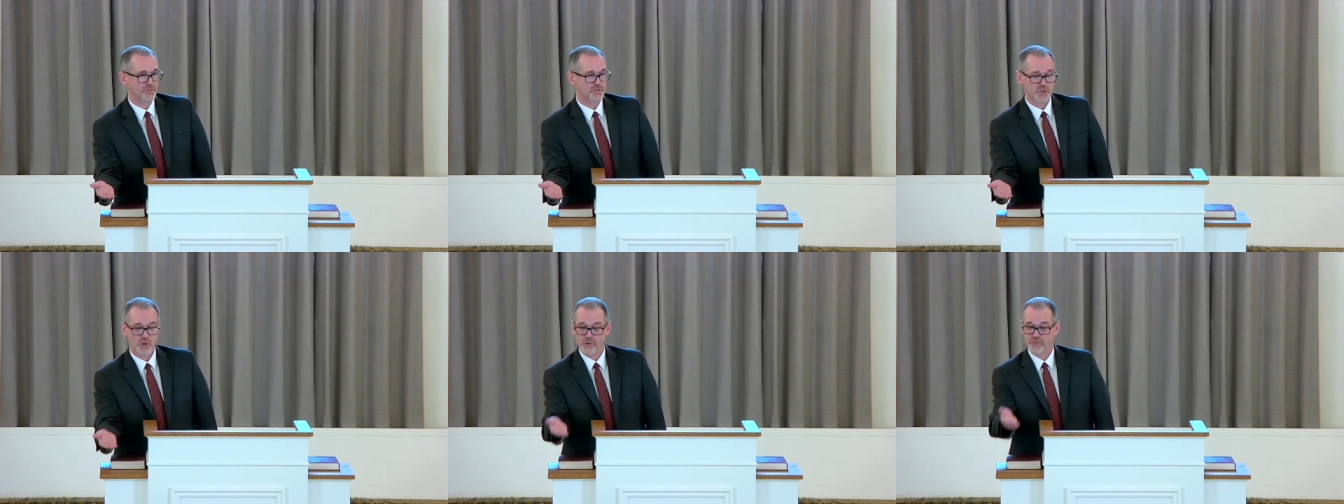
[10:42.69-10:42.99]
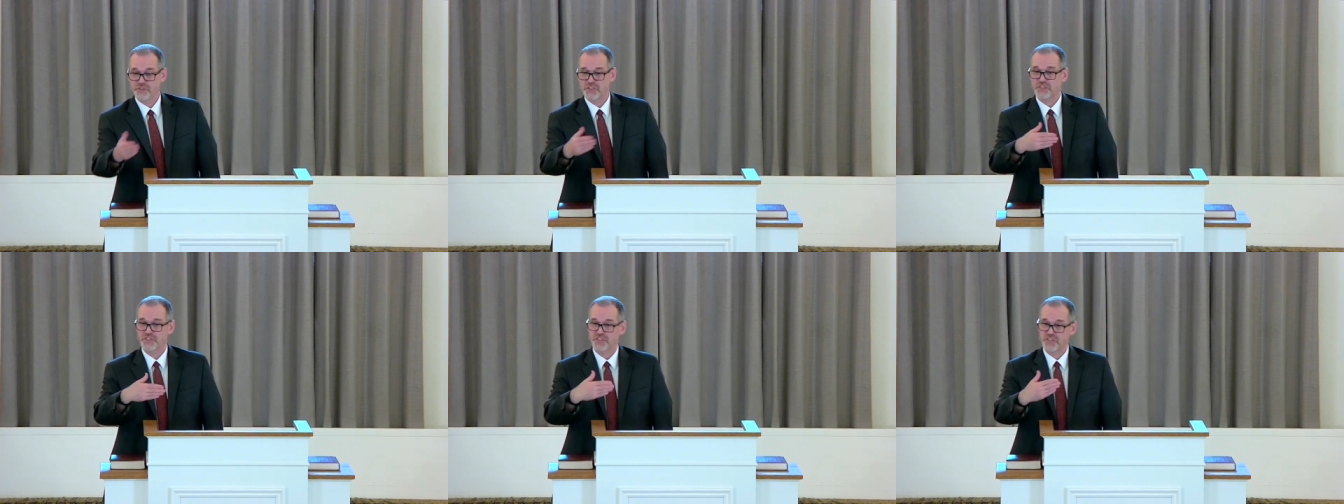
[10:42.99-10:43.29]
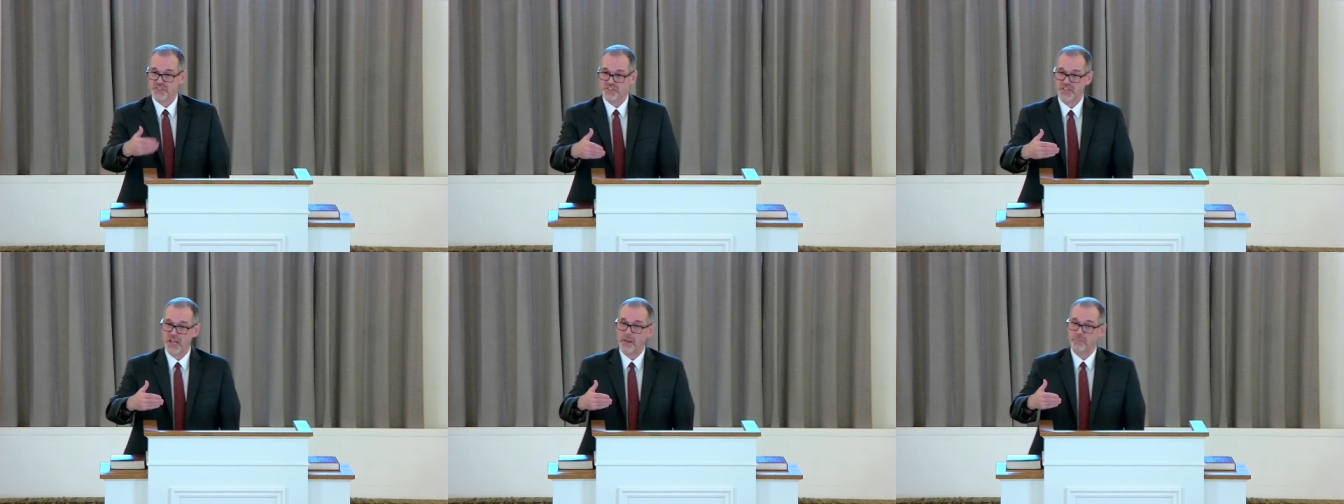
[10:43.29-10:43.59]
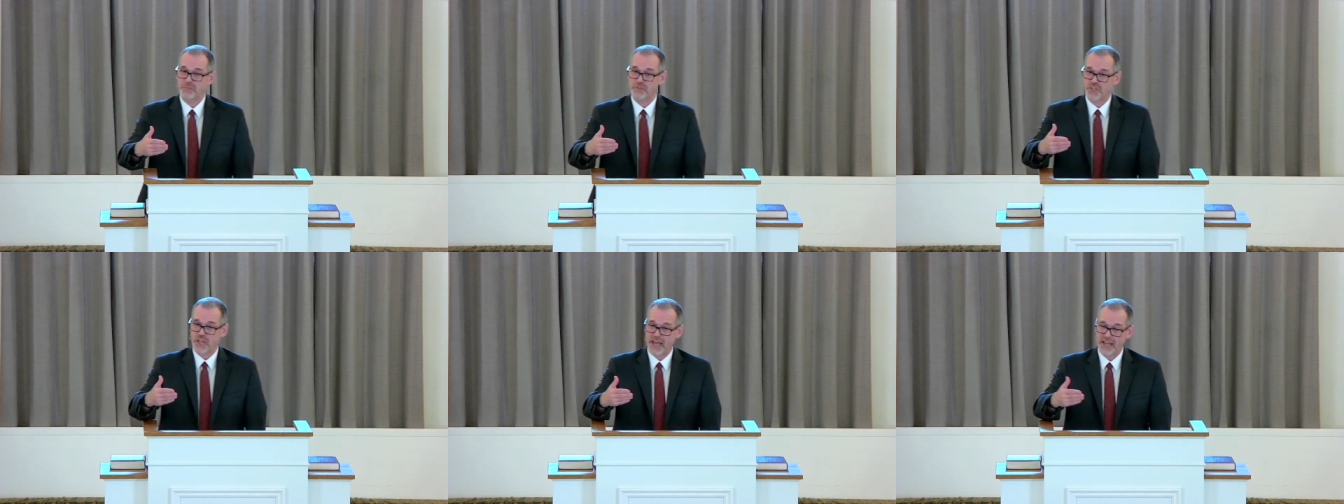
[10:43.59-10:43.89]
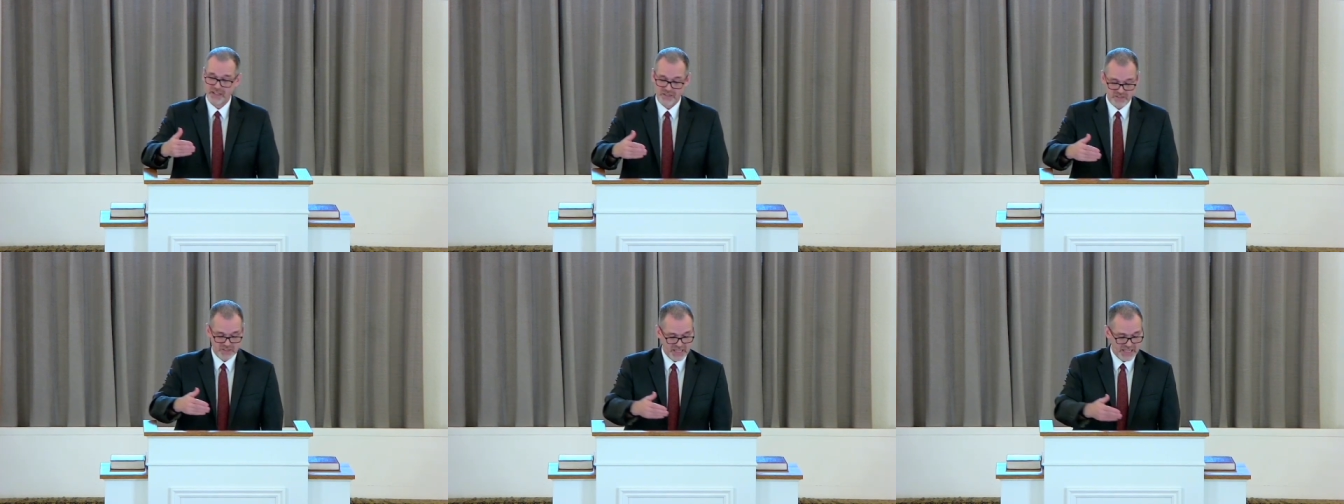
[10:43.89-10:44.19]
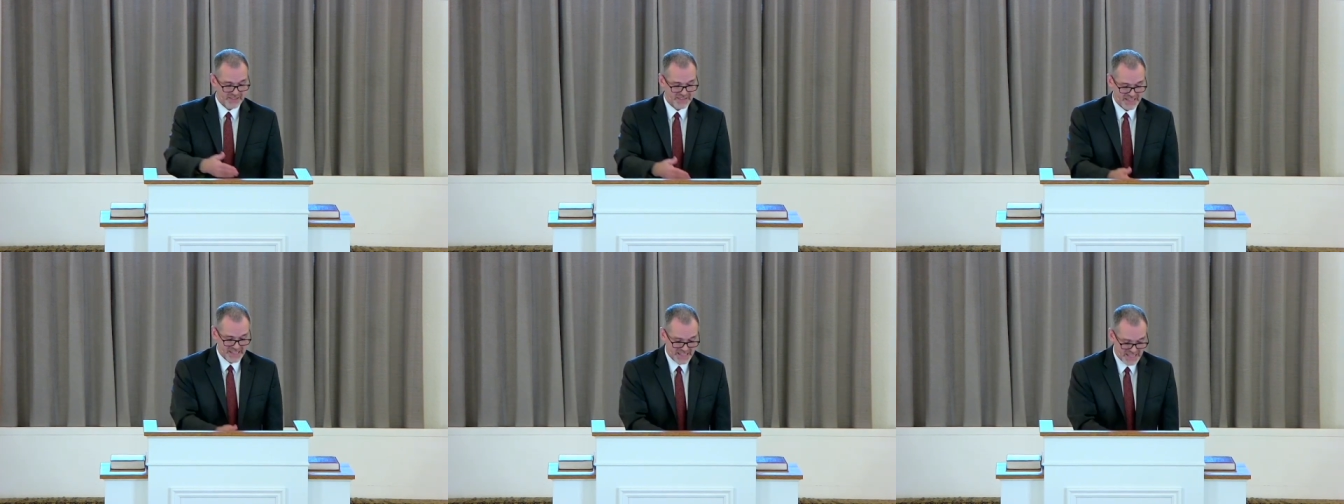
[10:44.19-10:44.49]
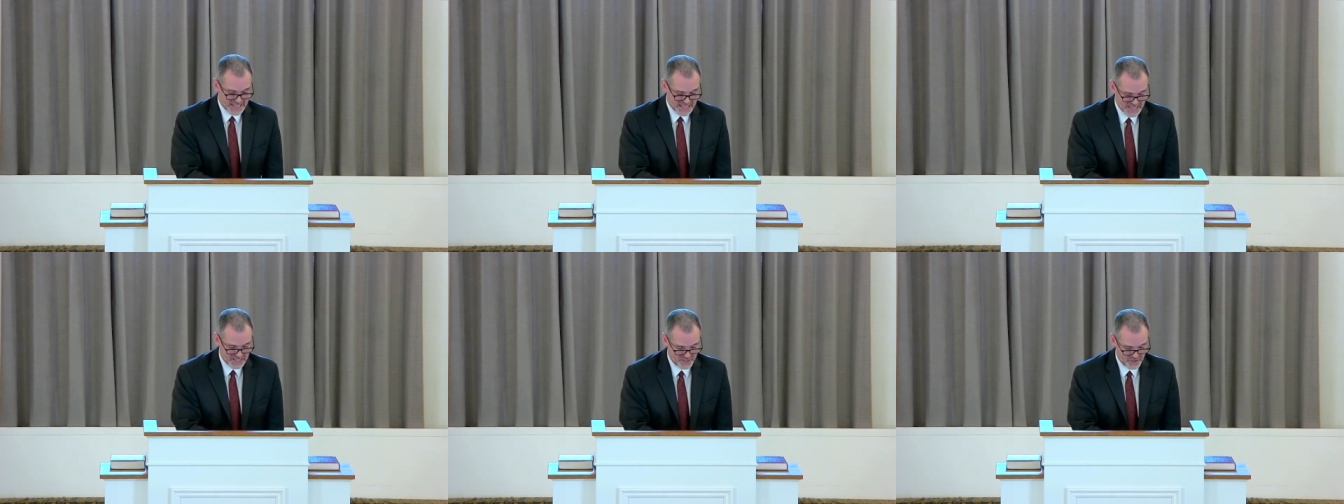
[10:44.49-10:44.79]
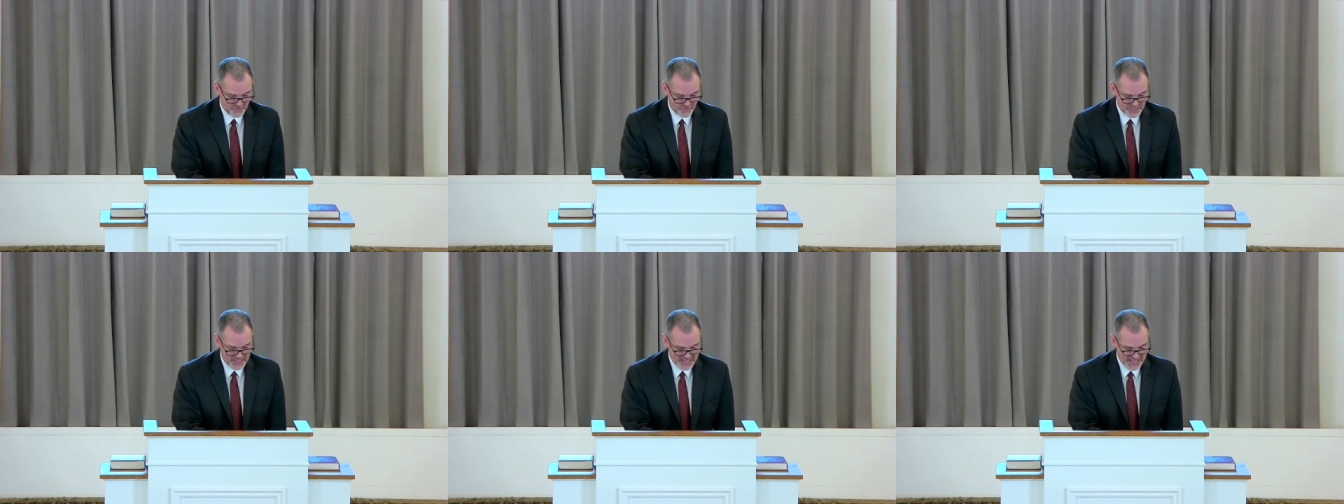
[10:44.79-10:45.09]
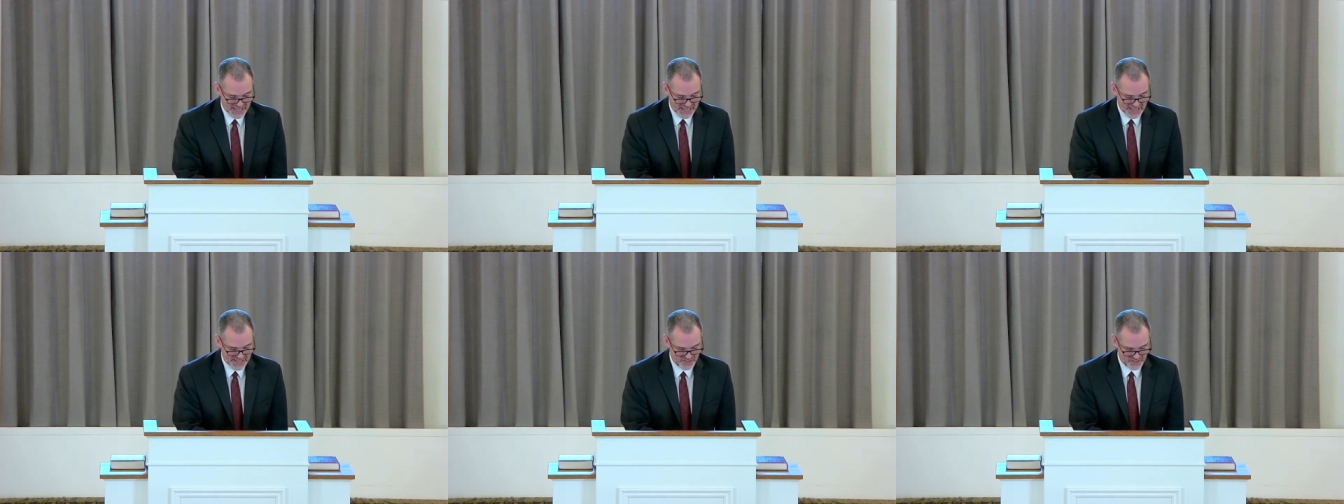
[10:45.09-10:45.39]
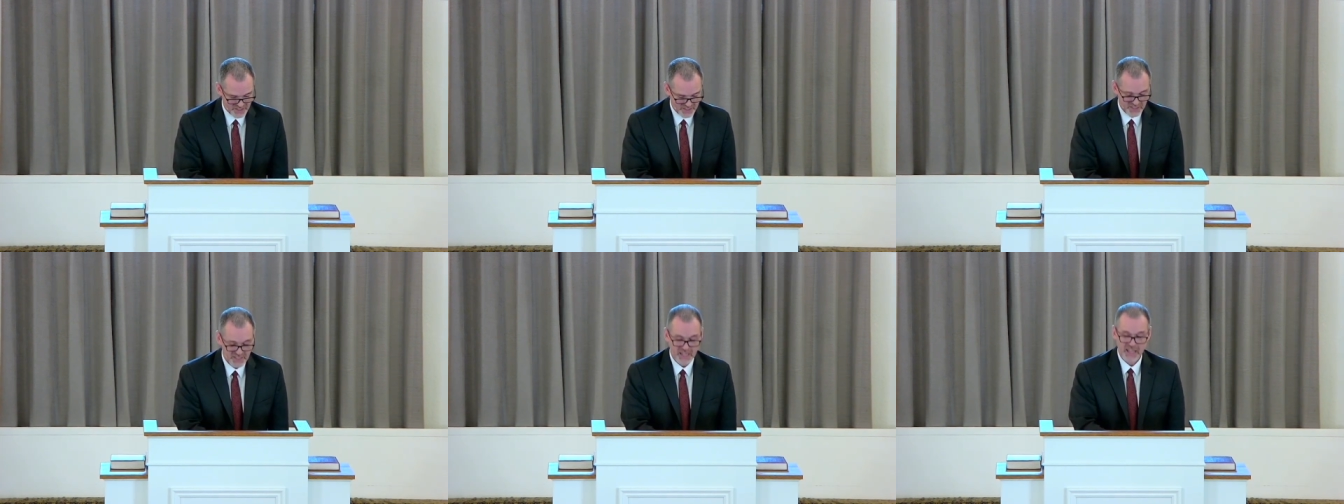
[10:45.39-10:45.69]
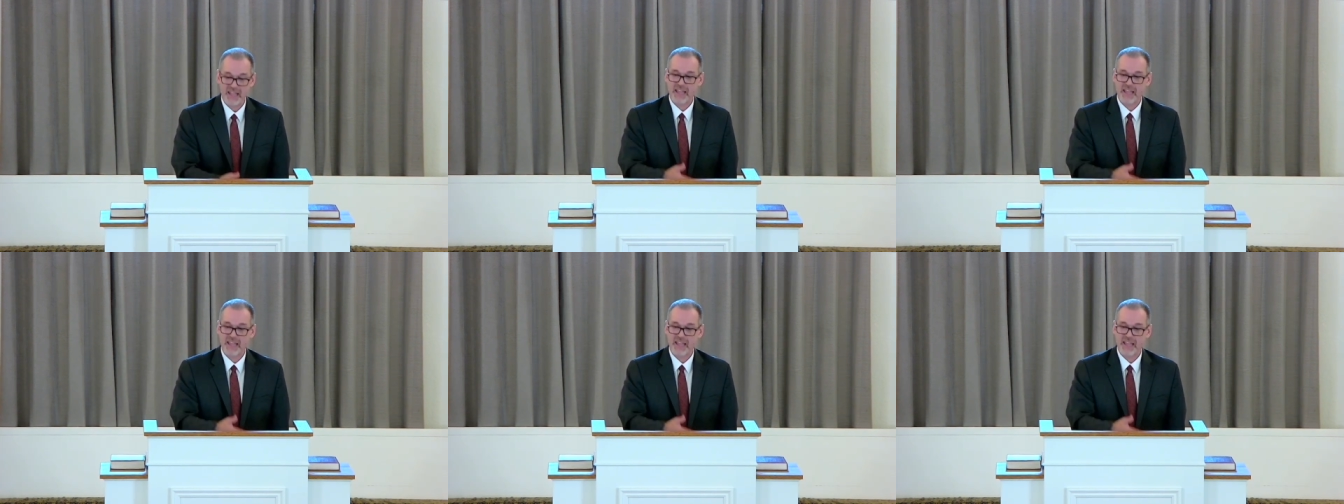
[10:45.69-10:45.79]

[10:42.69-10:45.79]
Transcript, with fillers: So if it's the subject, like the ESV has it,